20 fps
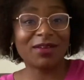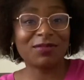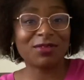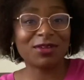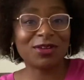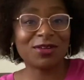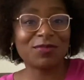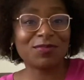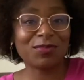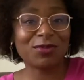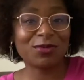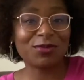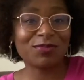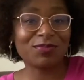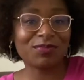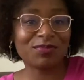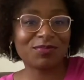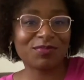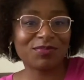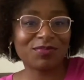going to put
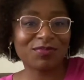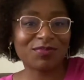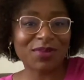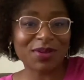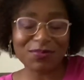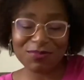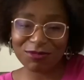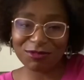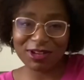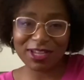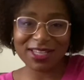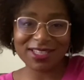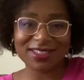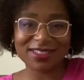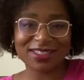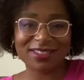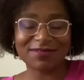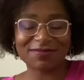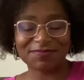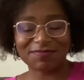my prayers in,